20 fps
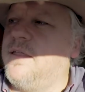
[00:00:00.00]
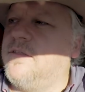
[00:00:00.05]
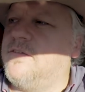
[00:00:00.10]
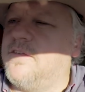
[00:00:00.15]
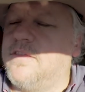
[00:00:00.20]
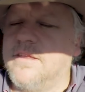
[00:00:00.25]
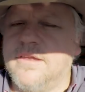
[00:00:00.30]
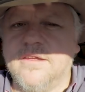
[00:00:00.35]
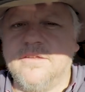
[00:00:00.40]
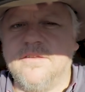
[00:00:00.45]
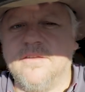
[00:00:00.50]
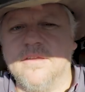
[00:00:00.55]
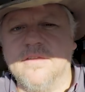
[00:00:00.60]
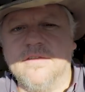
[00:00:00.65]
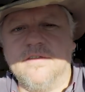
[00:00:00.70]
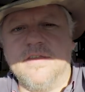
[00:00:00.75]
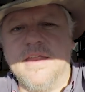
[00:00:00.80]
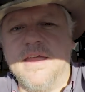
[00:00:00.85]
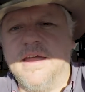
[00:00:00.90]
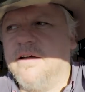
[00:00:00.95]
into the
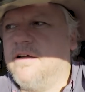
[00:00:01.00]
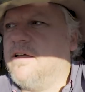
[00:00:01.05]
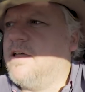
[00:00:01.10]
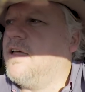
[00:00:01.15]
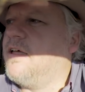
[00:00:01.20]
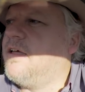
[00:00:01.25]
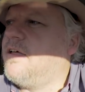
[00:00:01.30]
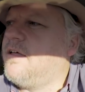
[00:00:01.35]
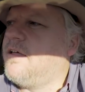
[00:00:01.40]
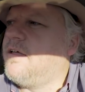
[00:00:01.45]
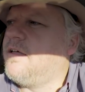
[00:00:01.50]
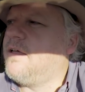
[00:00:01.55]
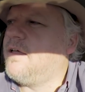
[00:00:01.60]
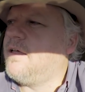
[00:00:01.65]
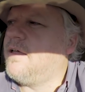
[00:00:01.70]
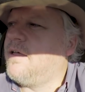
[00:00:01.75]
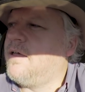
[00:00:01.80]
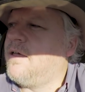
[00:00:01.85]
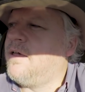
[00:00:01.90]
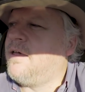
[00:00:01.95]
distance now.
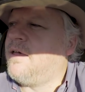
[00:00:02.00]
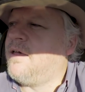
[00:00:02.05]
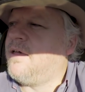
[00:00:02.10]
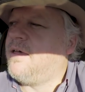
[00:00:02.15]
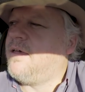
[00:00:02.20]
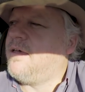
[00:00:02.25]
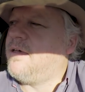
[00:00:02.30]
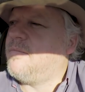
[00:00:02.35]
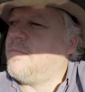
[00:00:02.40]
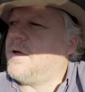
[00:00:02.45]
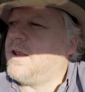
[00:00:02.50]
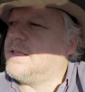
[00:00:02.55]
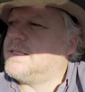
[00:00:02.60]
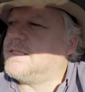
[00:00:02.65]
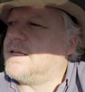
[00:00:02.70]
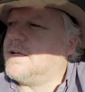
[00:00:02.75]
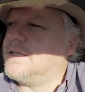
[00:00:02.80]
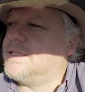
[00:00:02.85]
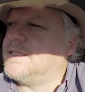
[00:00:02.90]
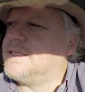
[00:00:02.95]
But it's
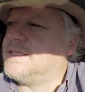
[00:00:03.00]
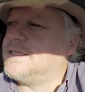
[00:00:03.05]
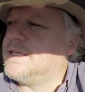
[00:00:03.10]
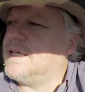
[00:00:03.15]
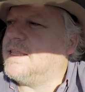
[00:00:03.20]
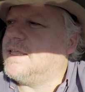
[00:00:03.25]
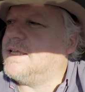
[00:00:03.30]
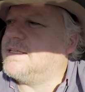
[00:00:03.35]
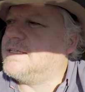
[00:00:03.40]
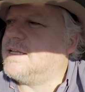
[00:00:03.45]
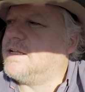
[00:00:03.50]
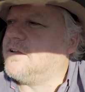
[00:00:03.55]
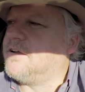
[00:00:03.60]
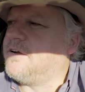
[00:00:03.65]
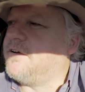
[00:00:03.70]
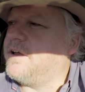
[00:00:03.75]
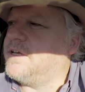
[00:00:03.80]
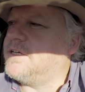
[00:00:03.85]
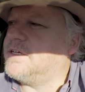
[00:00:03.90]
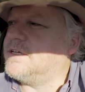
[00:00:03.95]
nice to see these little
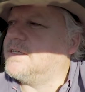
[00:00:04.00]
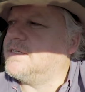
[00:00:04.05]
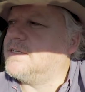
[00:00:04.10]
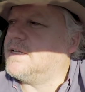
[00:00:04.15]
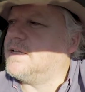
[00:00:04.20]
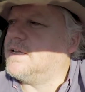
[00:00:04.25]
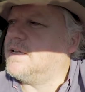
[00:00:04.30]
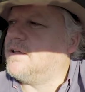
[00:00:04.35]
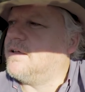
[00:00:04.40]
creatures.